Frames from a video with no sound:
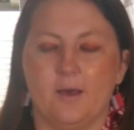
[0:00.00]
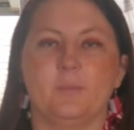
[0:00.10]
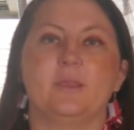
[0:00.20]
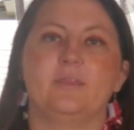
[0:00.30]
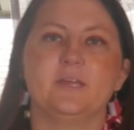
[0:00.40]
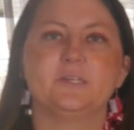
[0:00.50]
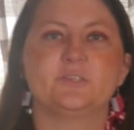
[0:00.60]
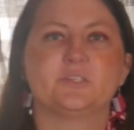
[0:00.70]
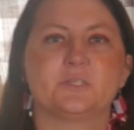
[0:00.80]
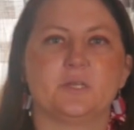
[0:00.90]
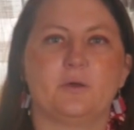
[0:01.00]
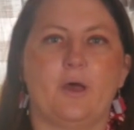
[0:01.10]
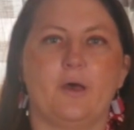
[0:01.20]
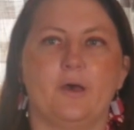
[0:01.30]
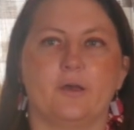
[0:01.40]
This
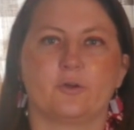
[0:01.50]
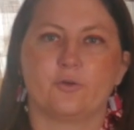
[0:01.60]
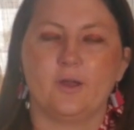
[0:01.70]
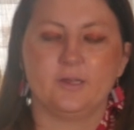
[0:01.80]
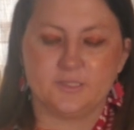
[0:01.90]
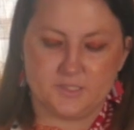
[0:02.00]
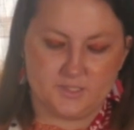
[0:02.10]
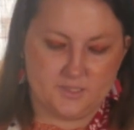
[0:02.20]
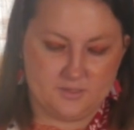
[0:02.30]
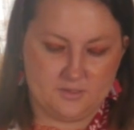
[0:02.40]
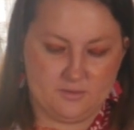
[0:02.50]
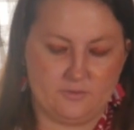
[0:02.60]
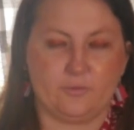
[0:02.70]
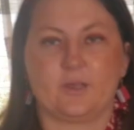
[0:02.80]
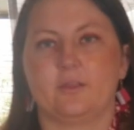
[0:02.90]
crust,
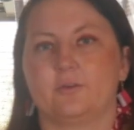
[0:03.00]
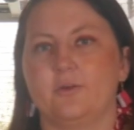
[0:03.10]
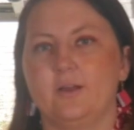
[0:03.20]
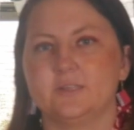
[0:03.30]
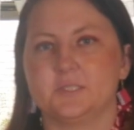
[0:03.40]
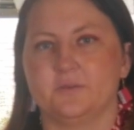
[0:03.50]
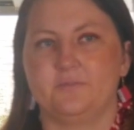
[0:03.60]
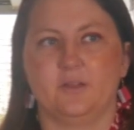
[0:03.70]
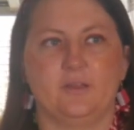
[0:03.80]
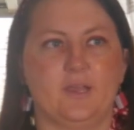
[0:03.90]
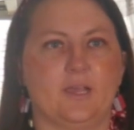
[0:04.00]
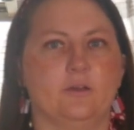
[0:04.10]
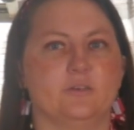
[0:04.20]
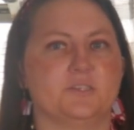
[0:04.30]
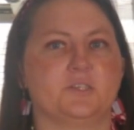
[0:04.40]
so we got the crust, the filling, and
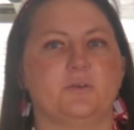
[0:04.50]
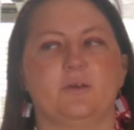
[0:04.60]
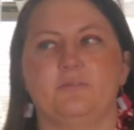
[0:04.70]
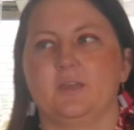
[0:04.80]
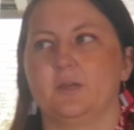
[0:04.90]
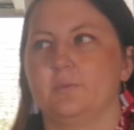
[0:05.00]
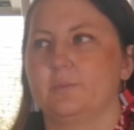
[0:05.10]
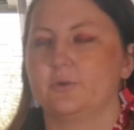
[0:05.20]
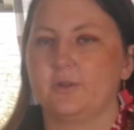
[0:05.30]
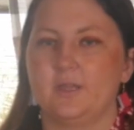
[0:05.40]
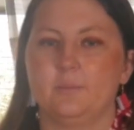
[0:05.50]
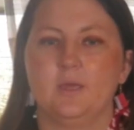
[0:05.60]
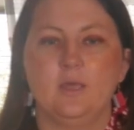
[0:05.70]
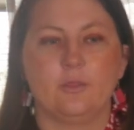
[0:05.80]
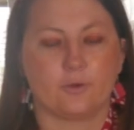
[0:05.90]
also a vegan whipped cream.
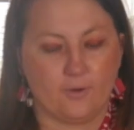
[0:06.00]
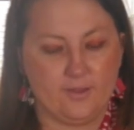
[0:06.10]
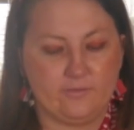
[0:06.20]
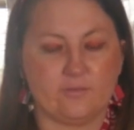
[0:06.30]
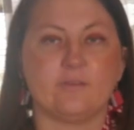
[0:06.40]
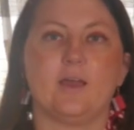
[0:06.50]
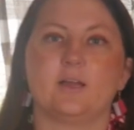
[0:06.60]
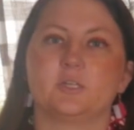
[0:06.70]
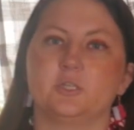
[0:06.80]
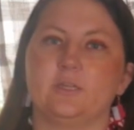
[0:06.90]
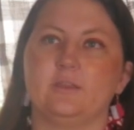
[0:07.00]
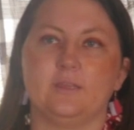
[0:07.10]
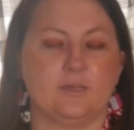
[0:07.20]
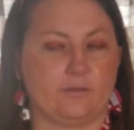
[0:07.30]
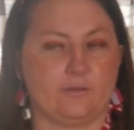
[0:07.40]
The crust is actually
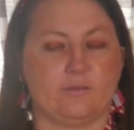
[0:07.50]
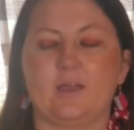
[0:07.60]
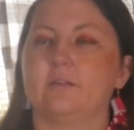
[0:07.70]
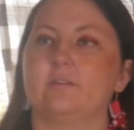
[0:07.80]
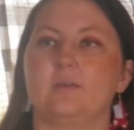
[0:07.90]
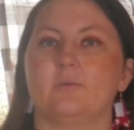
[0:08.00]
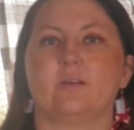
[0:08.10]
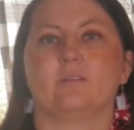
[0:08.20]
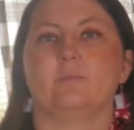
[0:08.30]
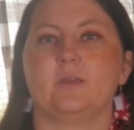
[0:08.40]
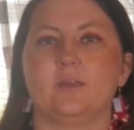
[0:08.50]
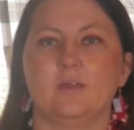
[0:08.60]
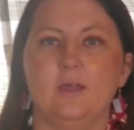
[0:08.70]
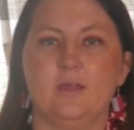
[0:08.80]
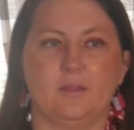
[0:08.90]
the exact same recipe
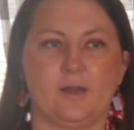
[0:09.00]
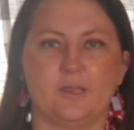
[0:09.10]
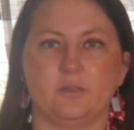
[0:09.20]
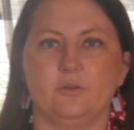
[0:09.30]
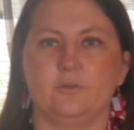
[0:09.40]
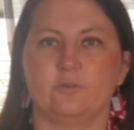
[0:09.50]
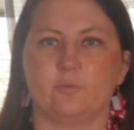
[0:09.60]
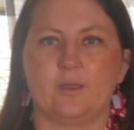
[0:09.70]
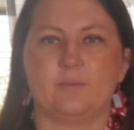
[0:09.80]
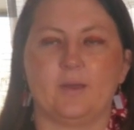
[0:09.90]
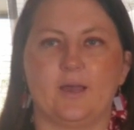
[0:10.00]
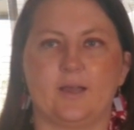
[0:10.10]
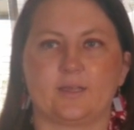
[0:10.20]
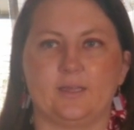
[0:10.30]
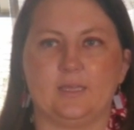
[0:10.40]
that I used way
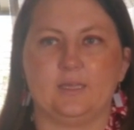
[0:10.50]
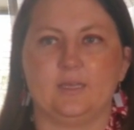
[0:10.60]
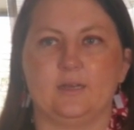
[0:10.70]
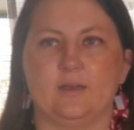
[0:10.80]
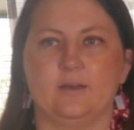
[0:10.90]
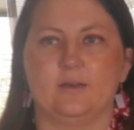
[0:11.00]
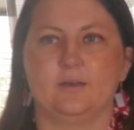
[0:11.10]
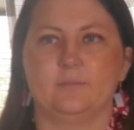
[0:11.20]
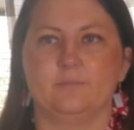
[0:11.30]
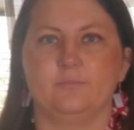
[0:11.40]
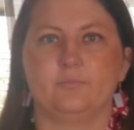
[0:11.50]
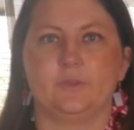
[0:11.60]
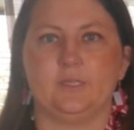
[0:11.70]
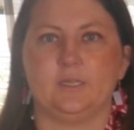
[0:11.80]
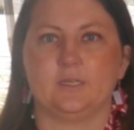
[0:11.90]
back in
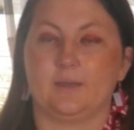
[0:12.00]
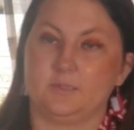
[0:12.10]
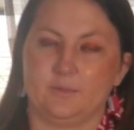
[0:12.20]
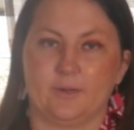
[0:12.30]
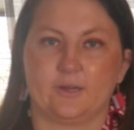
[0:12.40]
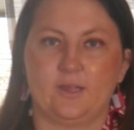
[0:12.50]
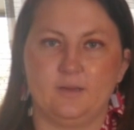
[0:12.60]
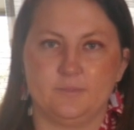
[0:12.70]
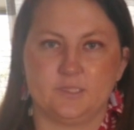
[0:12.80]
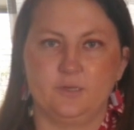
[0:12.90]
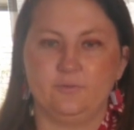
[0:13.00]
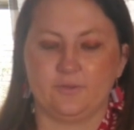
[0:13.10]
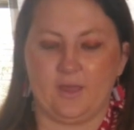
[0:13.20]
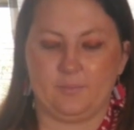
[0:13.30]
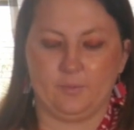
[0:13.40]
the Captain America episode for
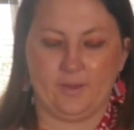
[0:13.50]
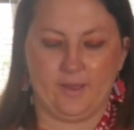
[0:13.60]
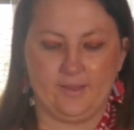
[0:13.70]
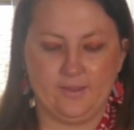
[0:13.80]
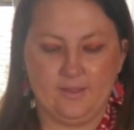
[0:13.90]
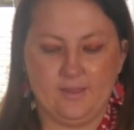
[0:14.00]
the apple pie.